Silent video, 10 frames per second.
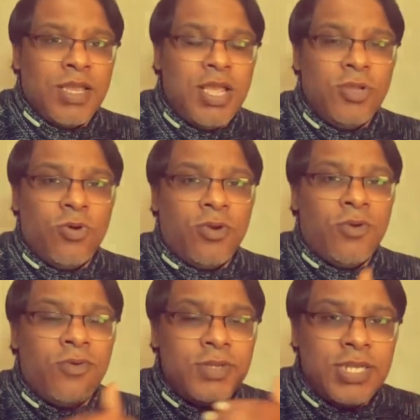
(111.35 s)
in your
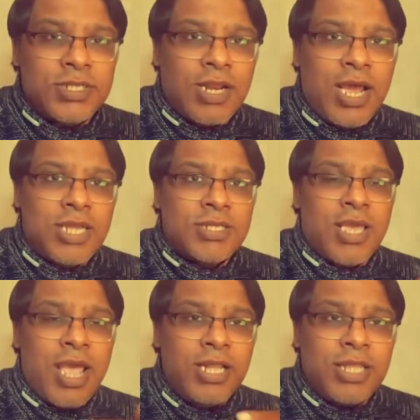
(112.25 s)
physics class
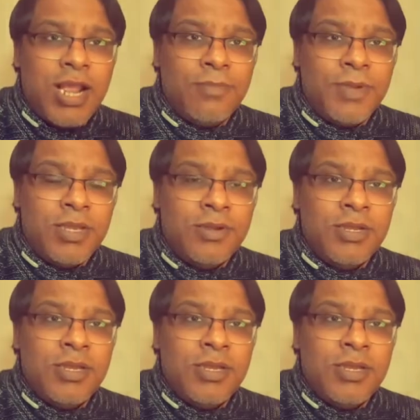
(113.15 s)
enthalpy.